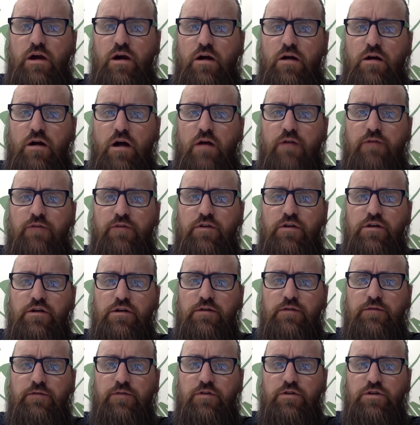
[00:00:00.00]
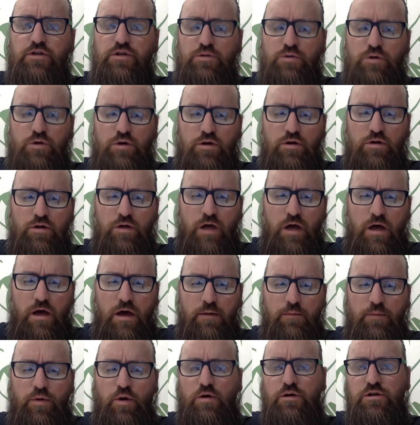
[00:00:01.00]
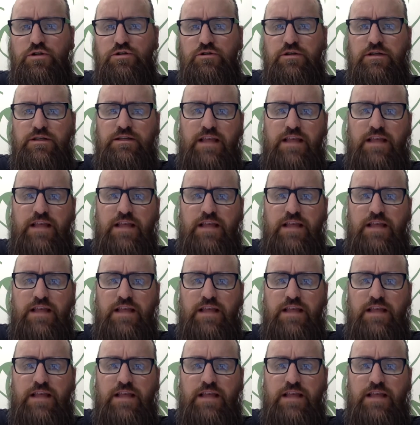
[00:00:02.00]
are our vir virtual poetry